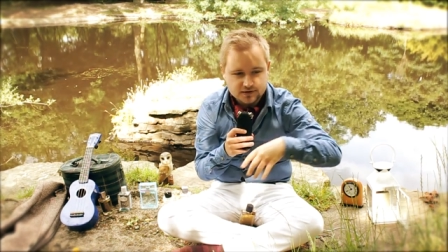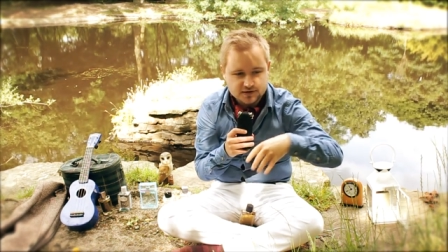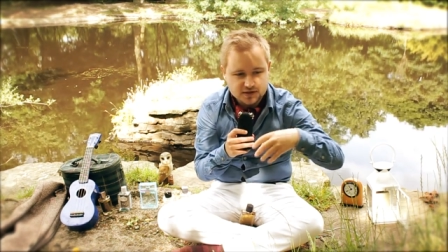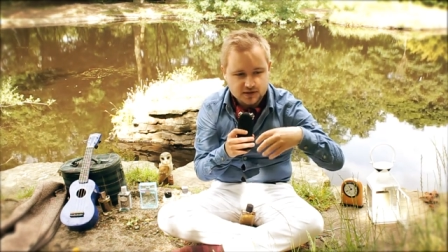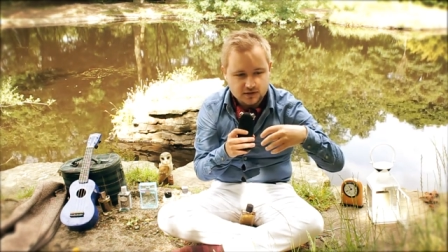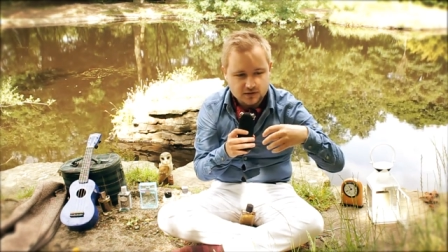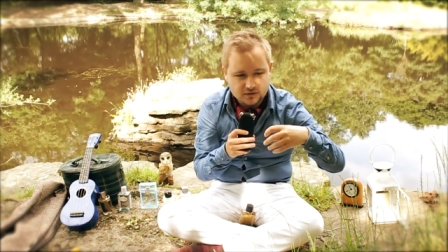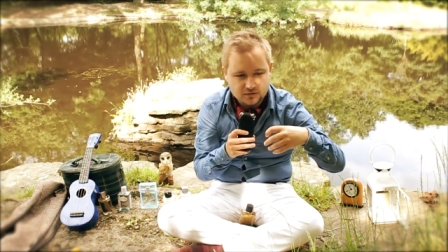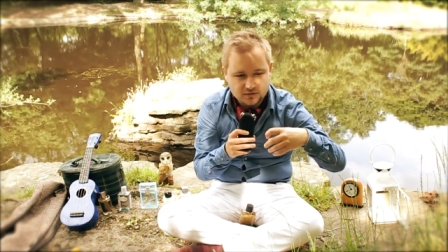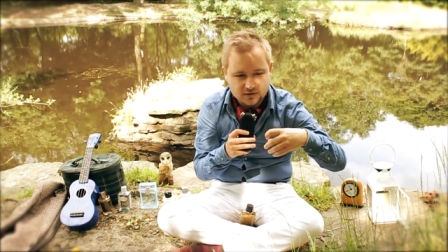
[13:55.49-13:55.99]

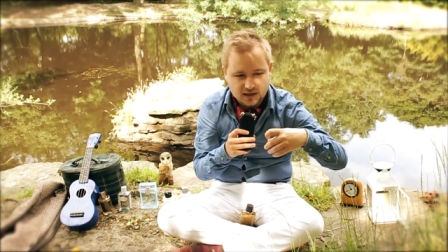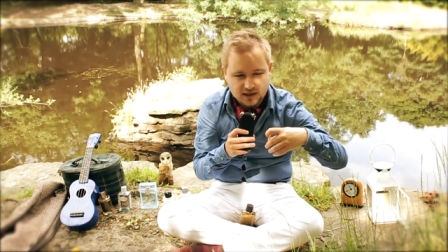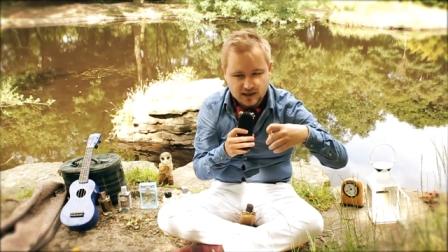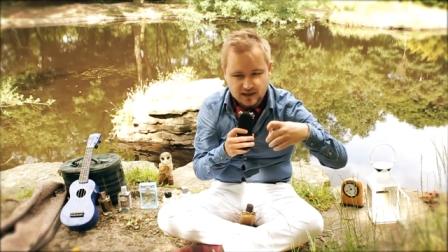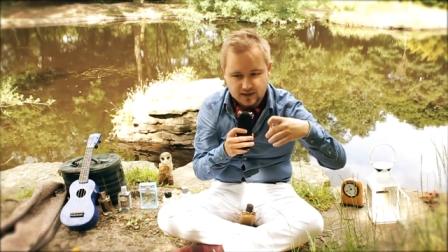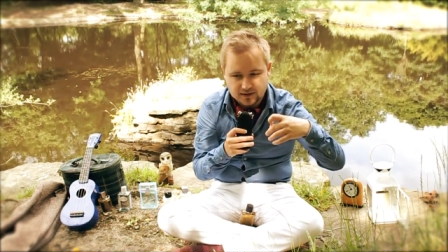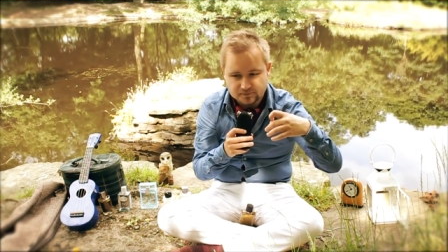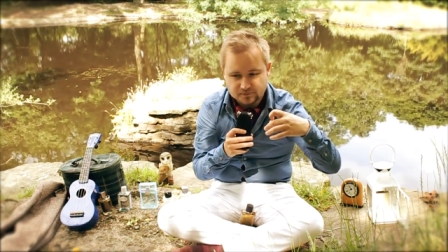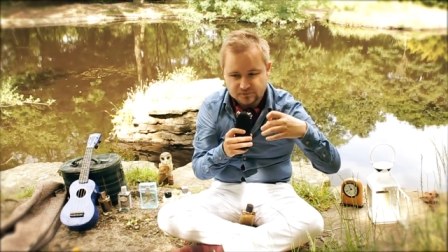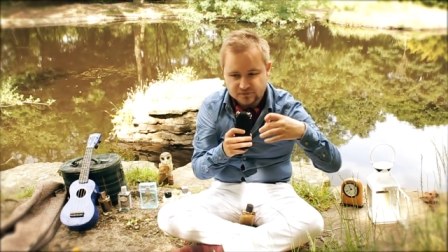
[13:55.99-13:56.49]
to
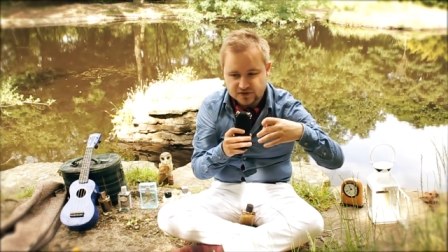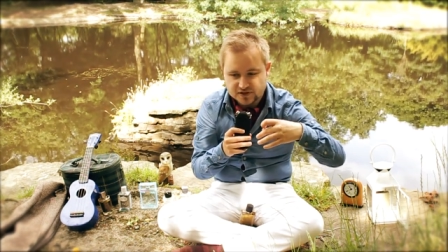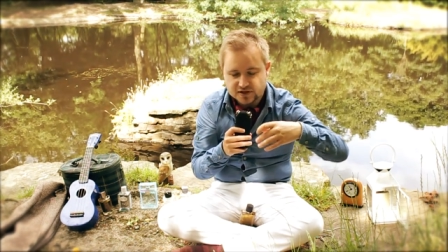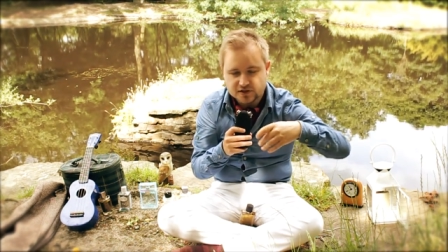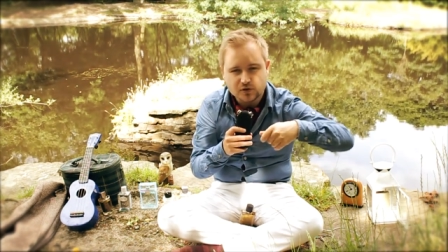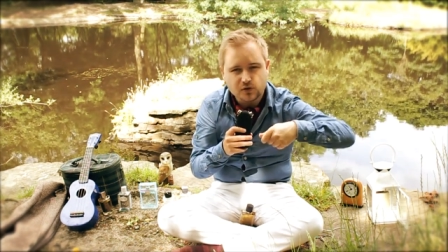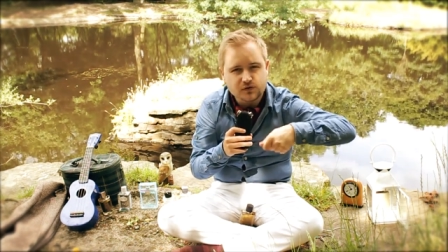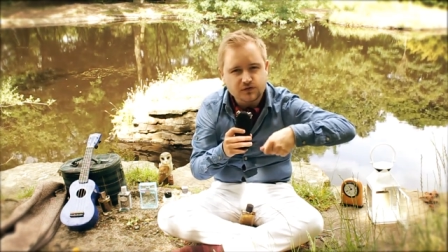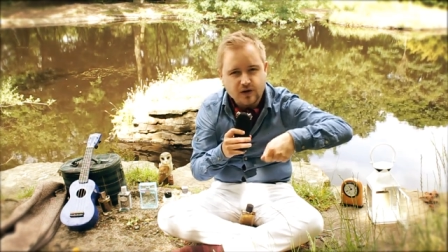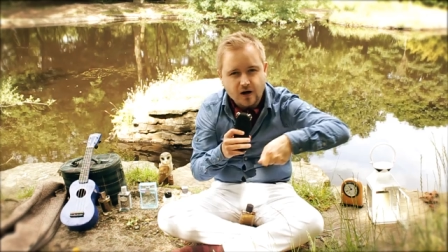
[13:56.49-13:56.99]
um, to
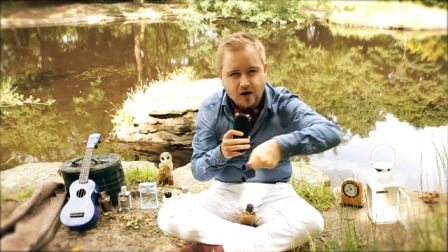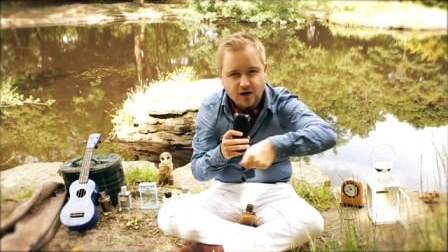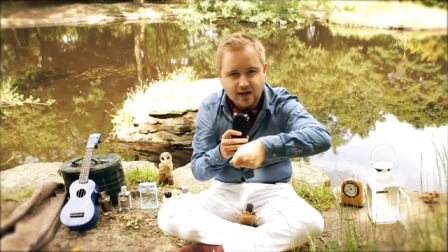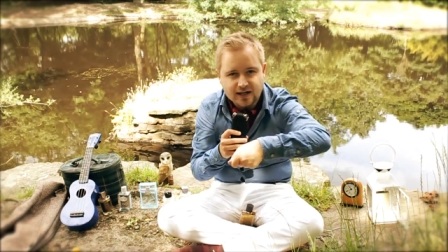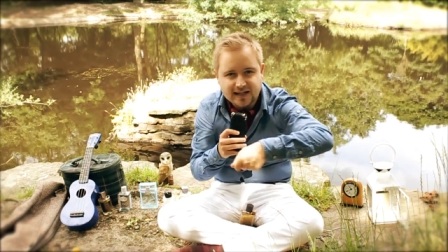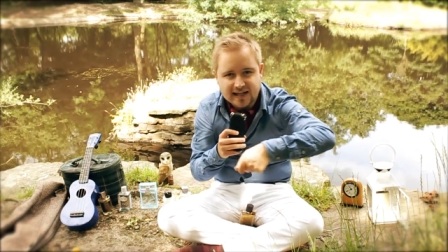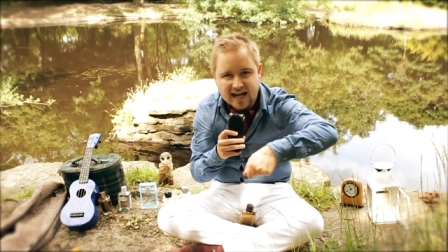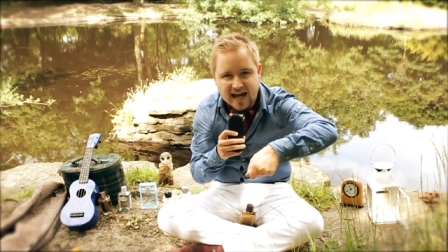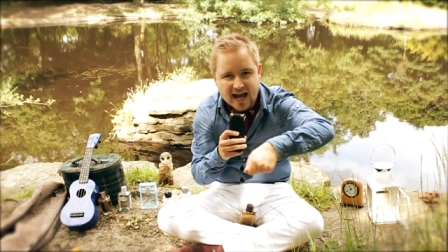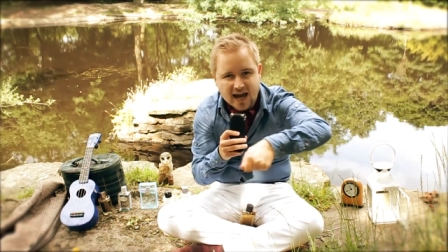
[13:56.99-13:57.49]
sort of
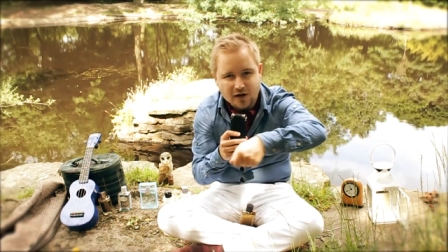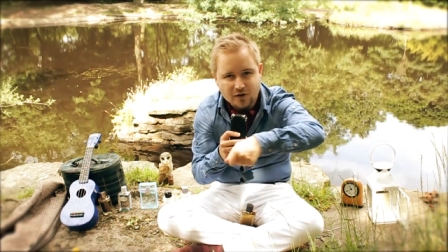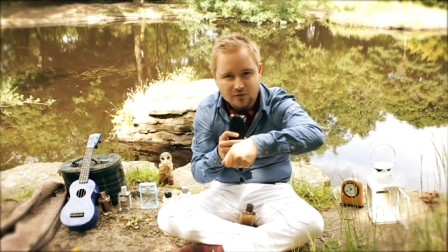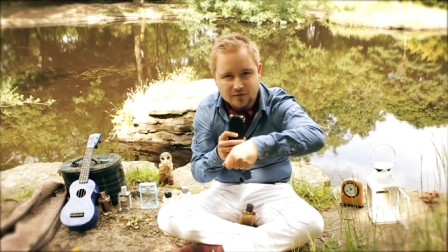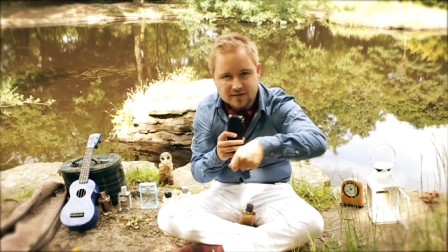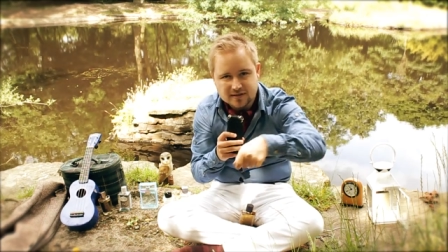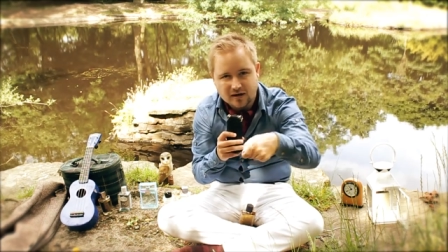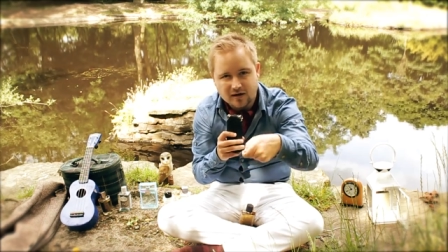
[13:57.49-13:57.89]
iron it out,